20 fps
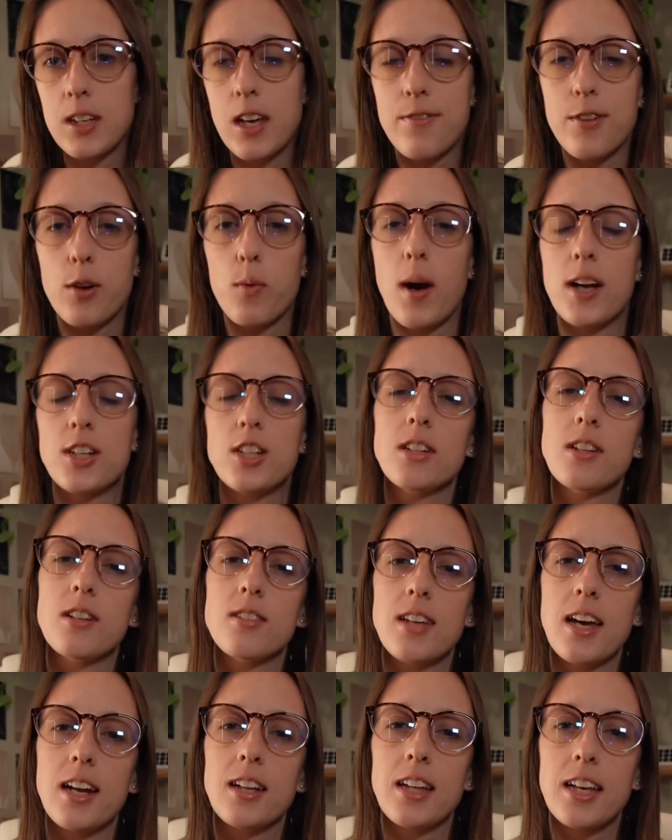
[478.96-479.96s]
If you're watching
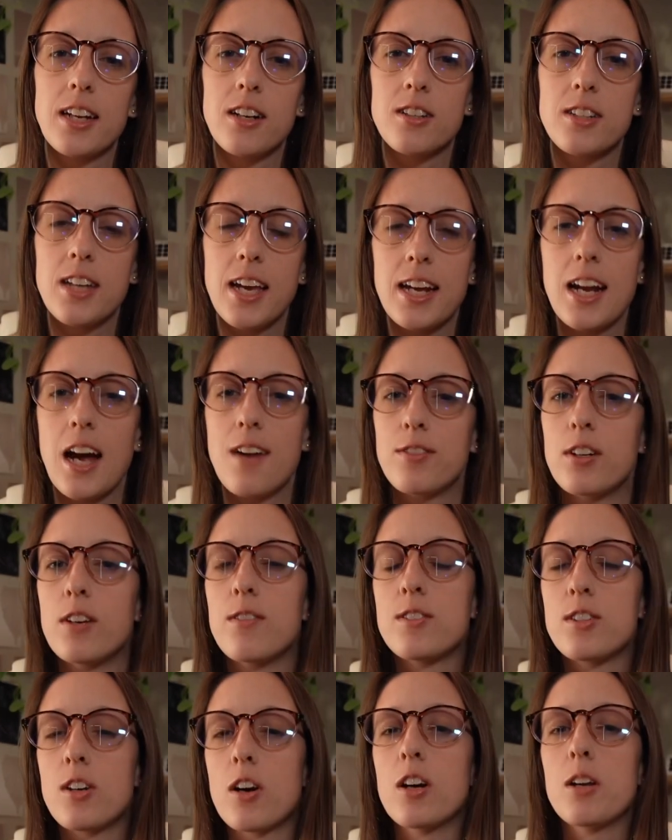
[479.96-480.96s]
this at a later date after
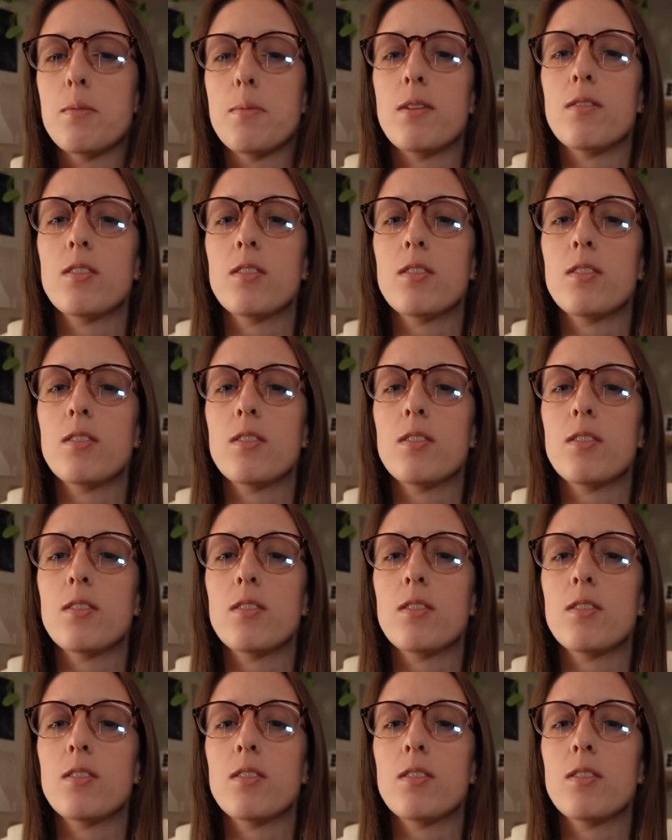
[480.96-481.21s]
it's already been